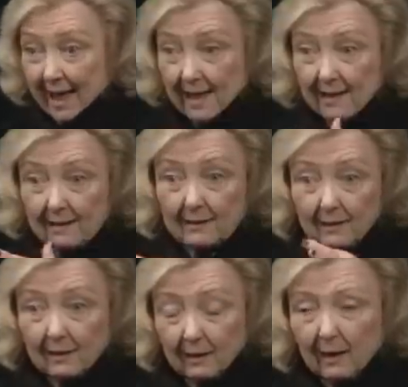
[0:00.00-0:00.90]
and
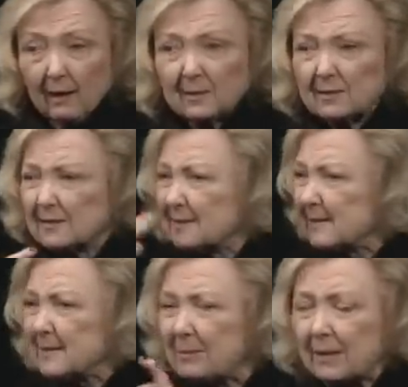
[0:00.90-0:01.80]
she
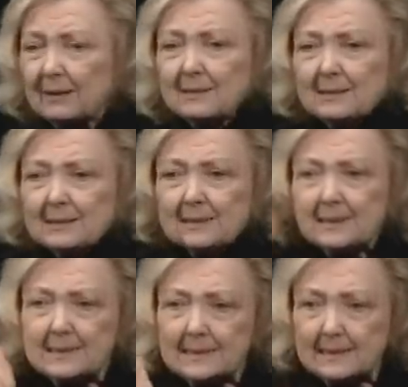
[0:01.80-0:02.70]
delivered a message that she
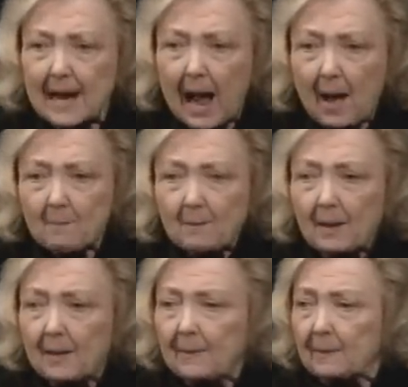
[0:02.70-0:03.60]
said simply,
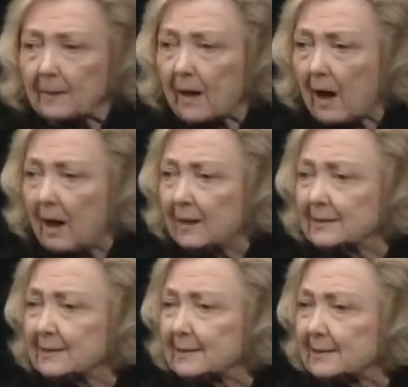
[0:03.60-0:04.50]
"What we do."
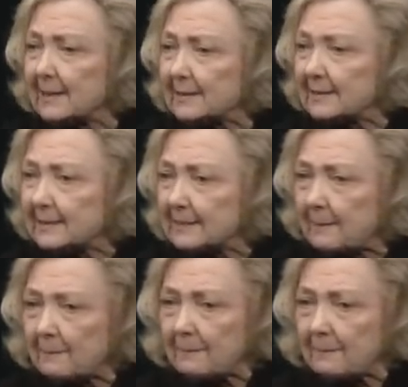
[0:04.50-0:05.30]
Is